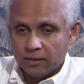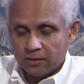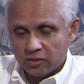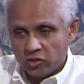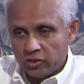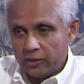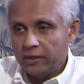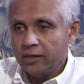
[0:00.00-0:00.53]

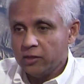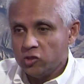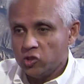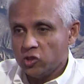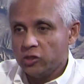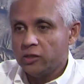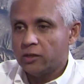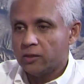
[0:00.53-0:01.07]
city
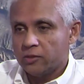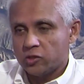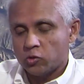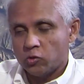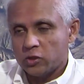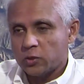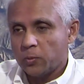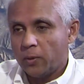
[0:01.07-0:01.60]
engineer is
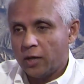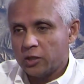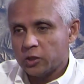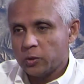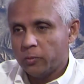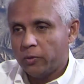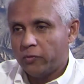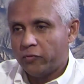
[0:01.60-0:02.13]

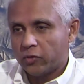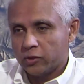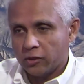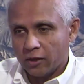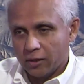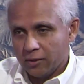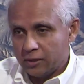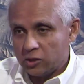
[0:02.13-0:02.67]
responsible for
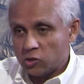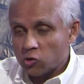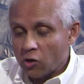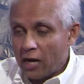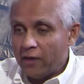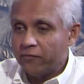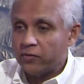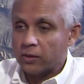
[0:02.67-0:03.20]
not only
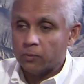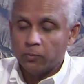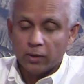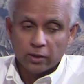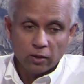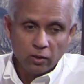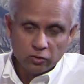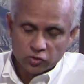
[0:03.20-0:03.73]
traffic, but
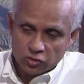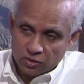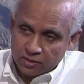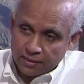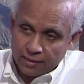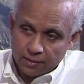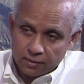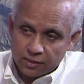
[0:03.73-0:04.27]
also
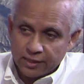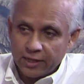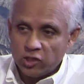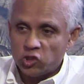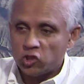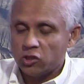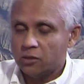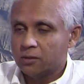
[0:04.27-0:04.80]

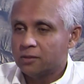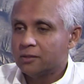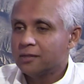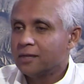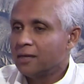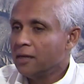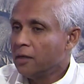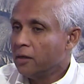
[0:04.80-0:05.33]
sanitation,
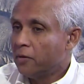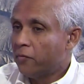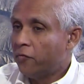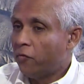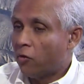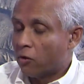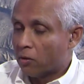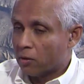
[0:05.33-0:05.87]
mm-hmm.
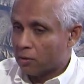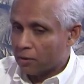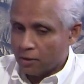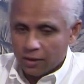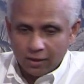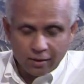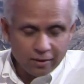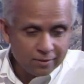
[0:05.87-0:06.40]
for uh,
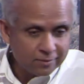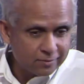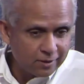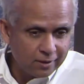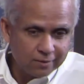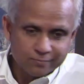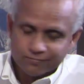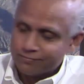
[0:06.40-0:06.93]

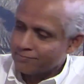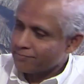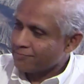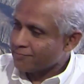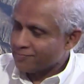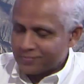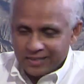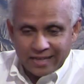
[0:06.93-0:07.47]
uh,
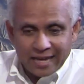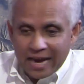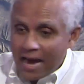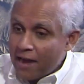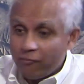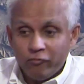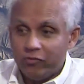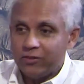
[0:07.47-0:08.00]

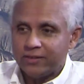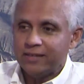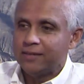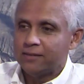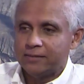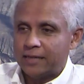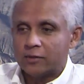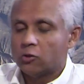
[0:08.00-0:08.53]

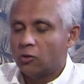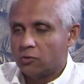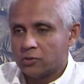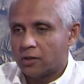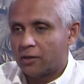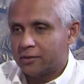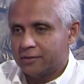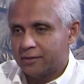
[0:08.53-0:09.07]
everything that goes
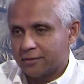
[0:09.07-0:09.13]
on in the